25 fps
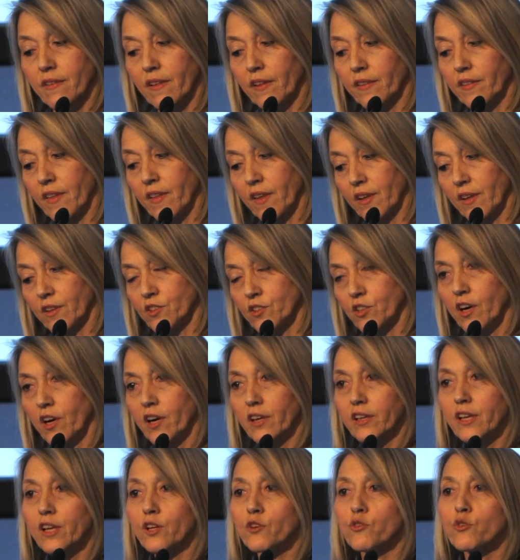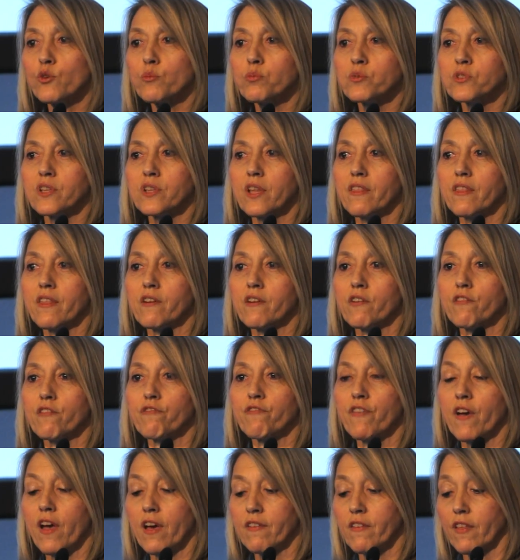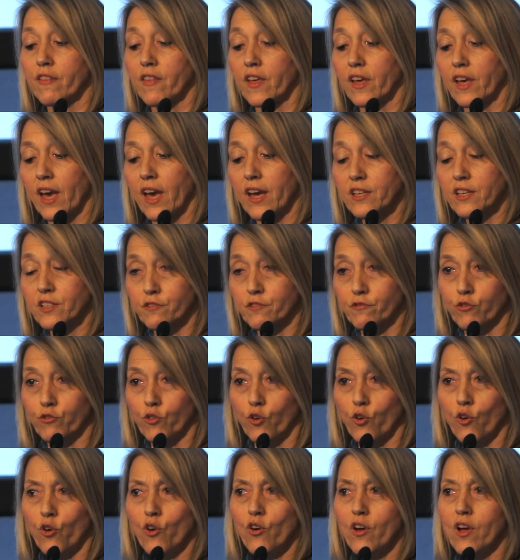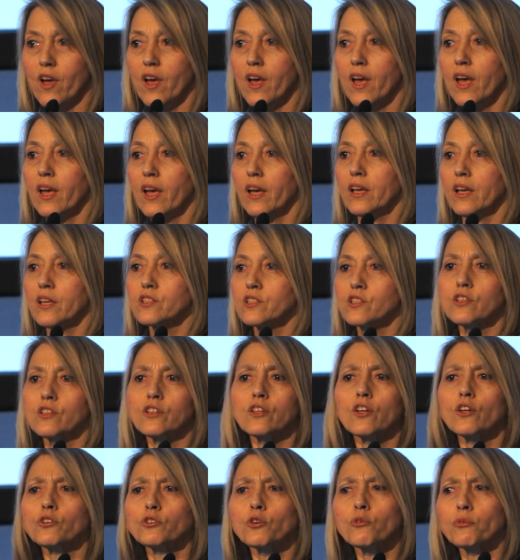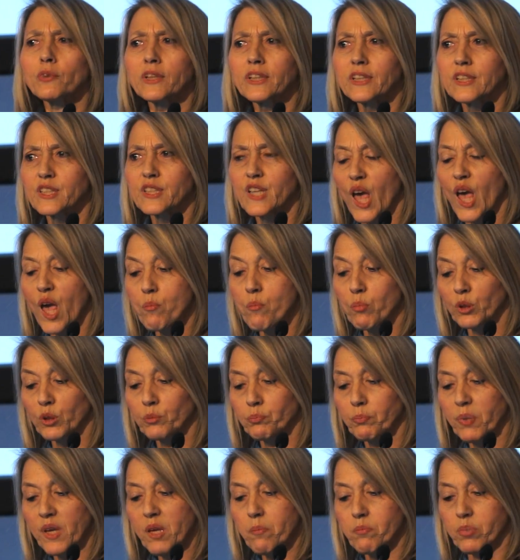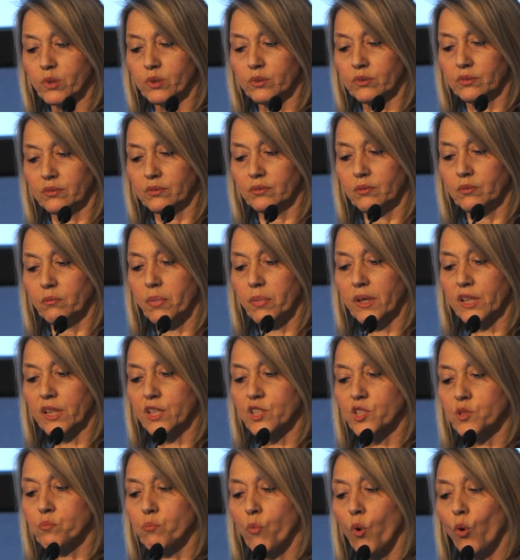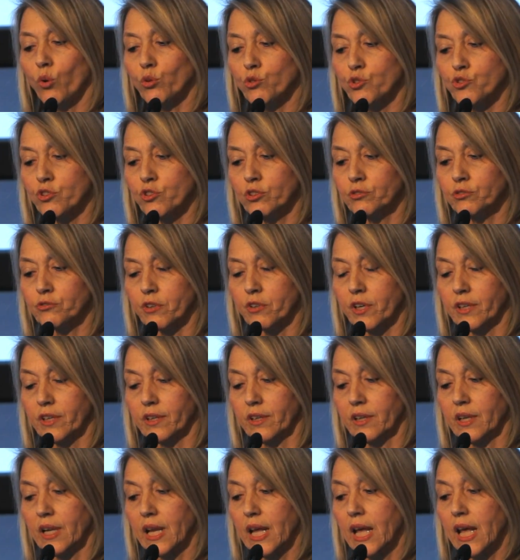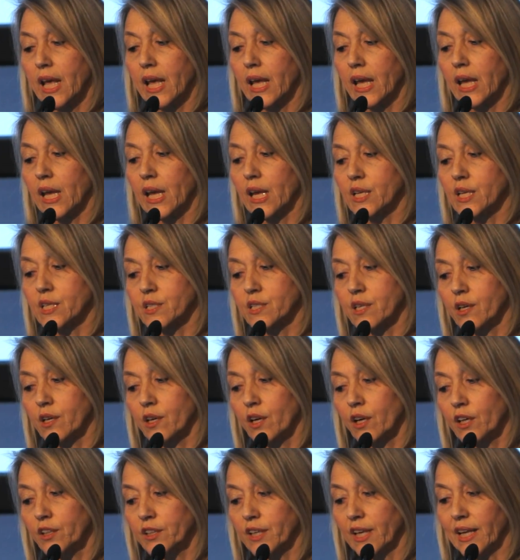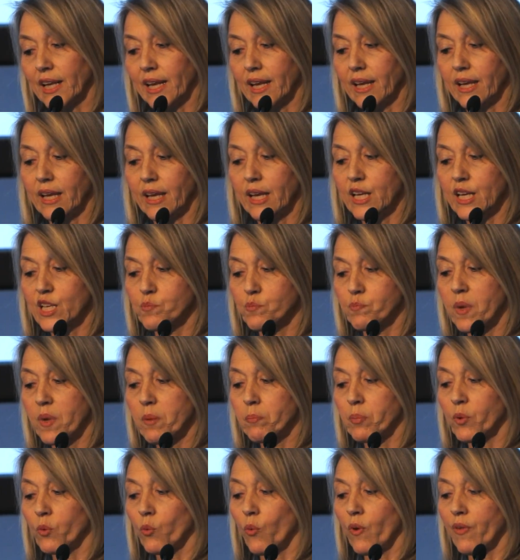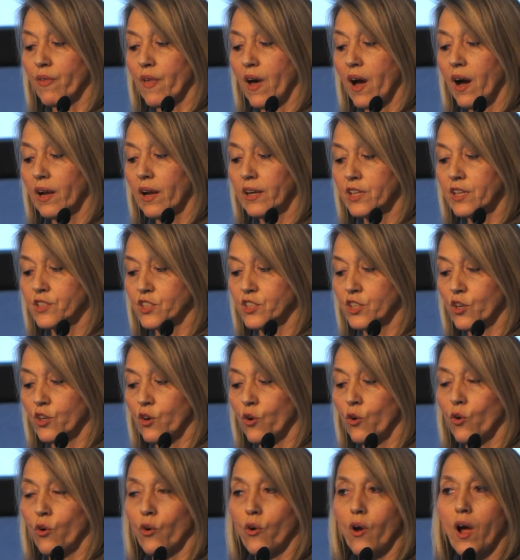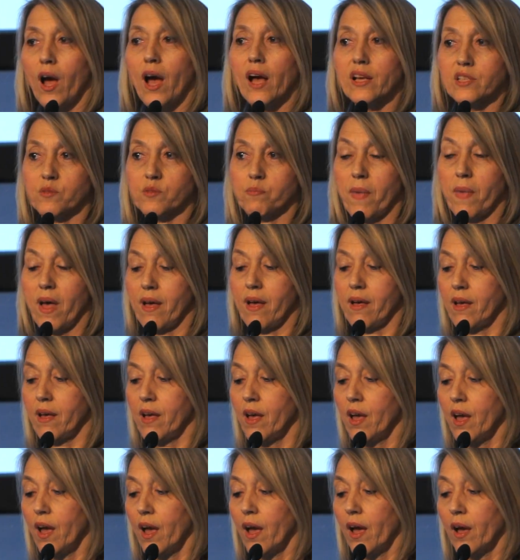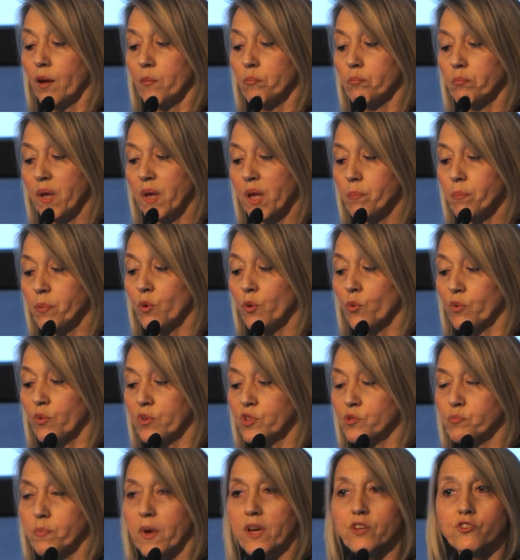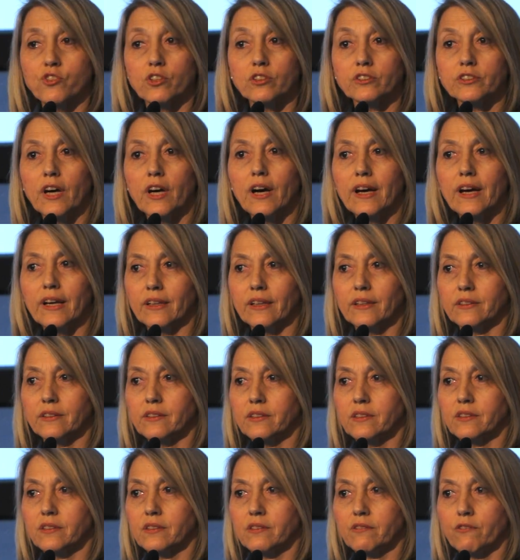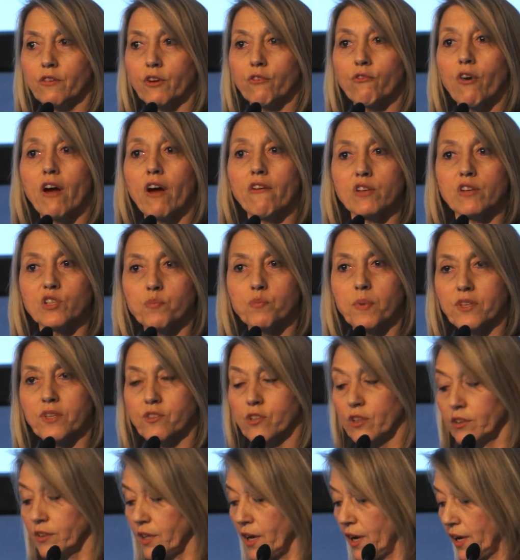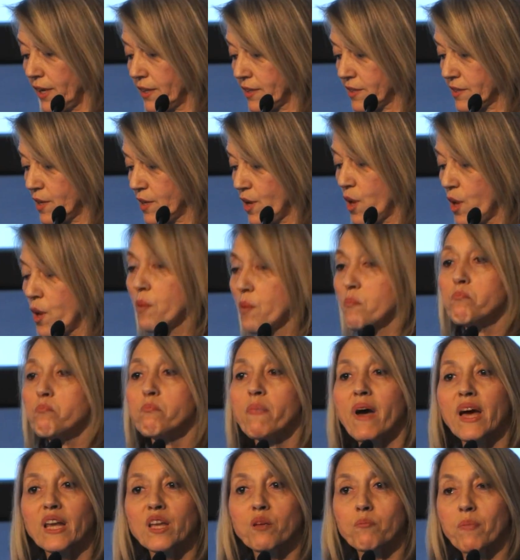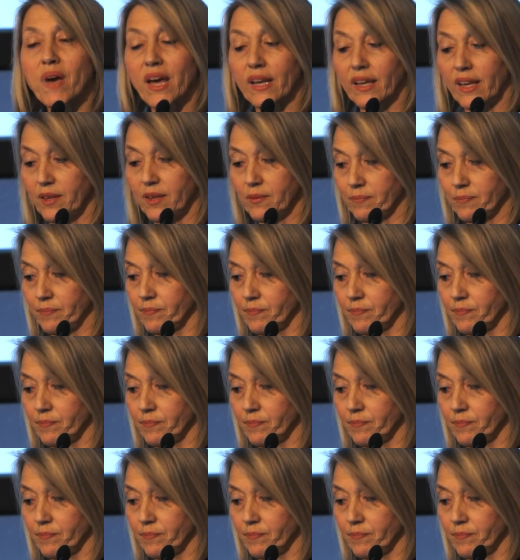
that the target groups that they refer, that they cater for, is not only disabled people, but is small children, is elderly, is people with allergy or asthma, people with special diets, requiring special diets, many.